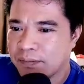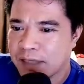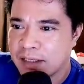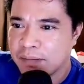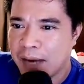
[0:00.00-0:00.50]

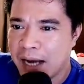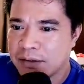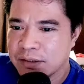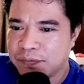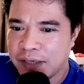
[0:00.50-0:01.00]
That
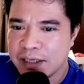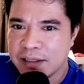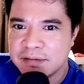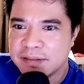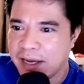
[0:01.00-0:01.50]
Barog is freaking
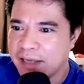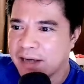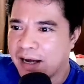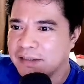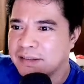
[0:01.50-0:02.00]
insane,
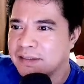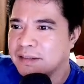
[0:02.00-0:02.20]
guys.